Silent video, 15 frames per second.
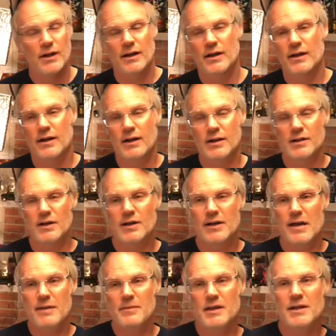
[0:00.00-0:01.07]
uh, a young
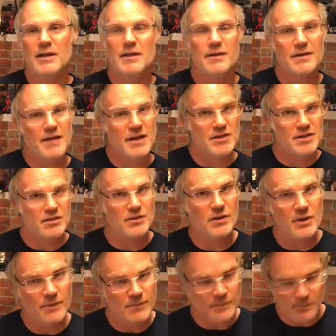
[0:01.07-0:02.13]
Amilyn, and that's
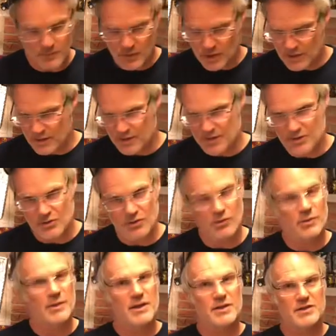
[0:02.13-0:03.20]
the this is cool
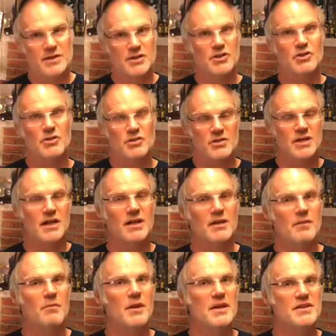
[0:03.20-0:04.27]
because this shows kind of the
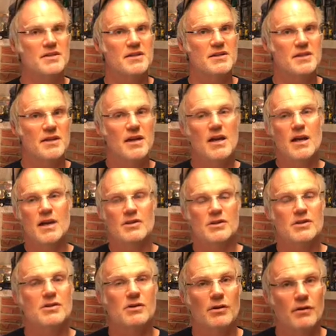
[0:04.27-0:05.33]
basis and the
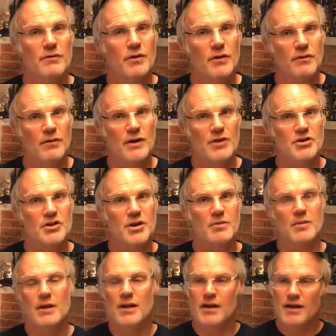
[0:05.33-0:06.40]
start of their friendship.
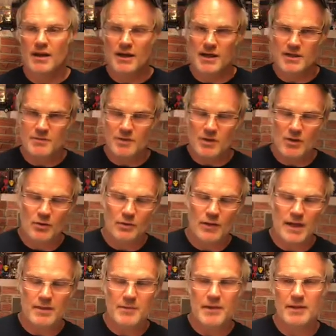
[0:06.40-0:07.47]
And as we know,
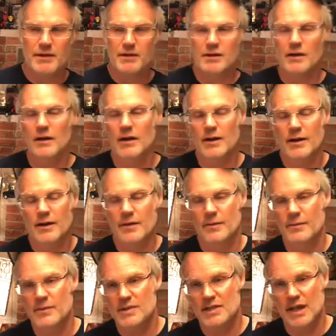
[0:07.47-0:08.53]
Amilyn uh,
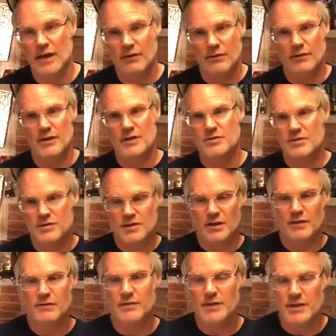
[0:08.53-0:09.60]
sacrificed
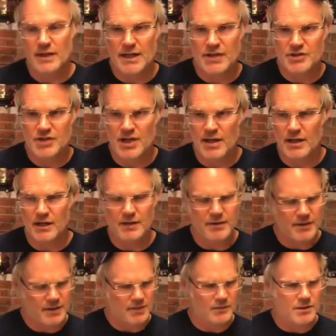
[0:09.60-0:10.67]
herself in The Last Jedi, I
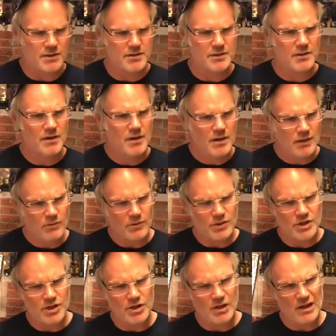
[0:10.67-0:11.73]
think it was, when
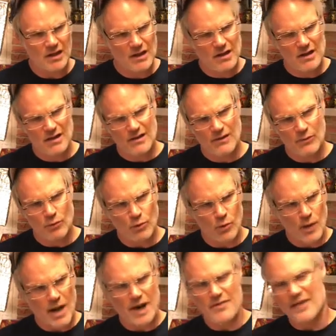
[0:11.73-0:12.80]
she
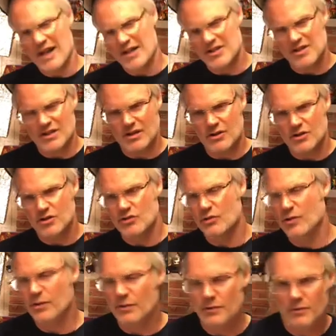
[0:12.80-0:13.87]
ran that Star
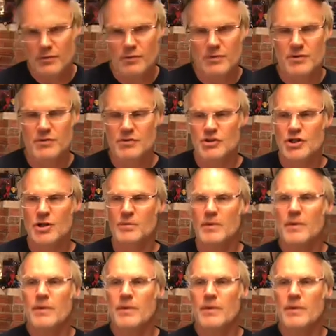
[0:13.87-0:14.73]
Destroyer through with her ship.